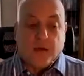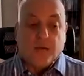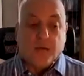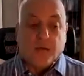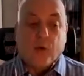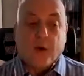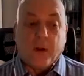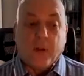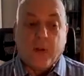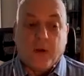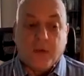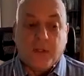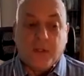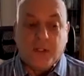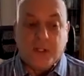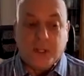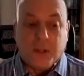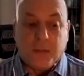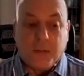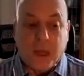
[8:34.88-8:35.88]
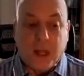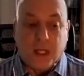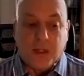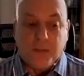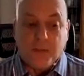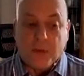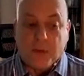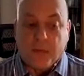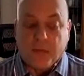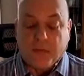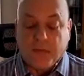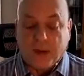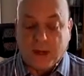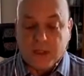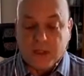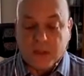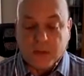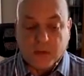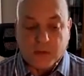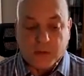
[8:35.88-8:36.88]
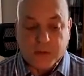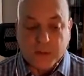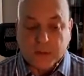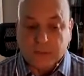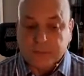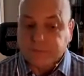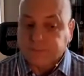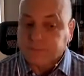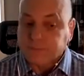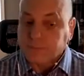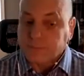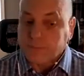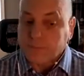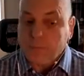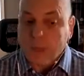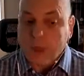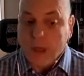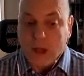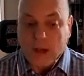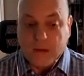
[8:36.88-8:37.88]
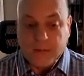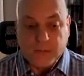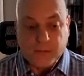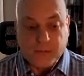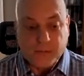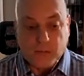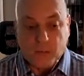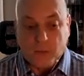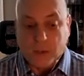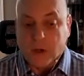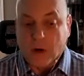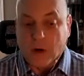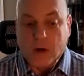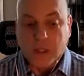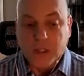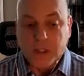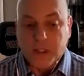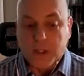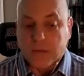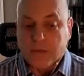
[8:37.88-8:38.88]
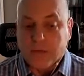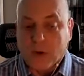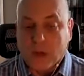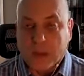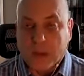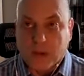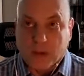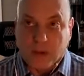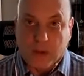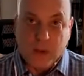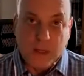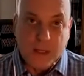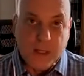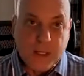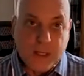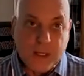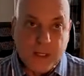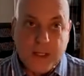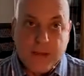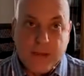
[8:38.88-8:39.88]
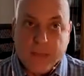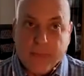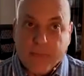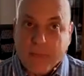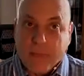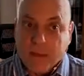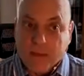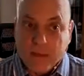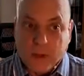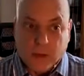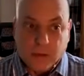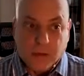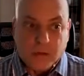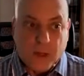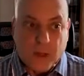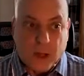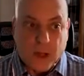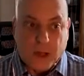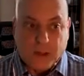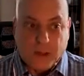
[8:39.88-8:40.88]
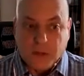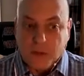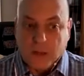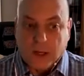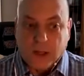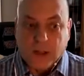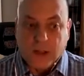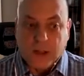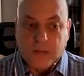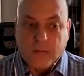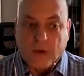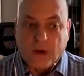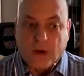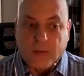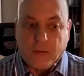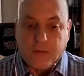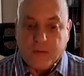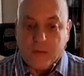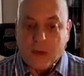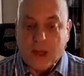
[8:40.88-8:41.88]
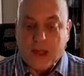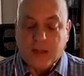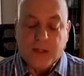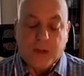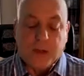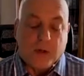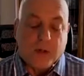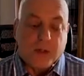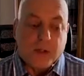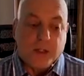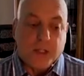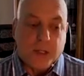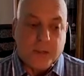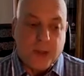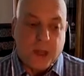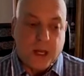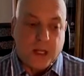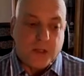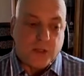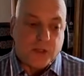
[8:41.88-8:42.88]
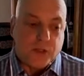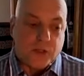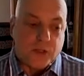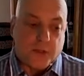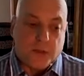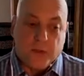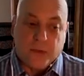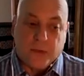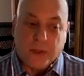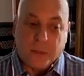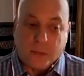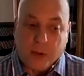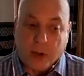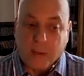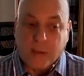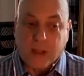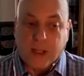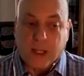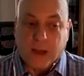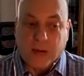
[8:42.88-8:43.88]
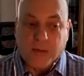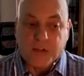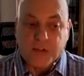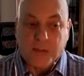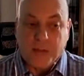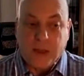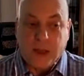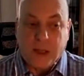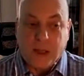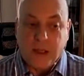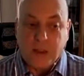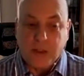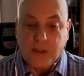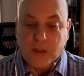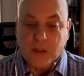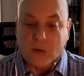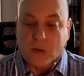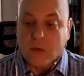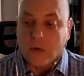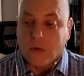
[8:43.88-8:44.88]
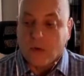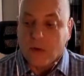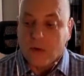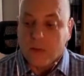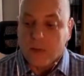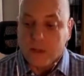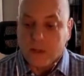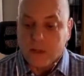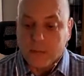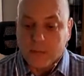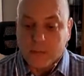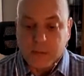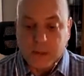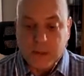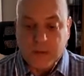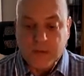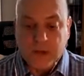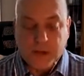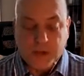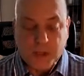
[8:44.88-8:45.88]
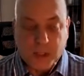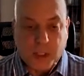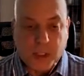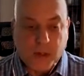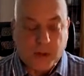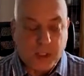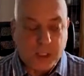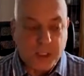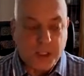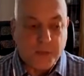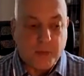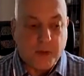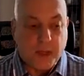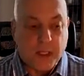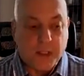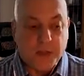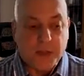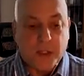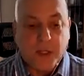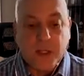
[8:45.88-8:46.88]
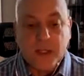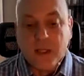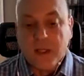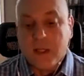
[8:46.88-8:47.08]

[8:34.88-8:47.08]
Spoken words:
for emergency management professionals, regardless of whether they're directly involved as emergency managers or in the public health space or the event security space.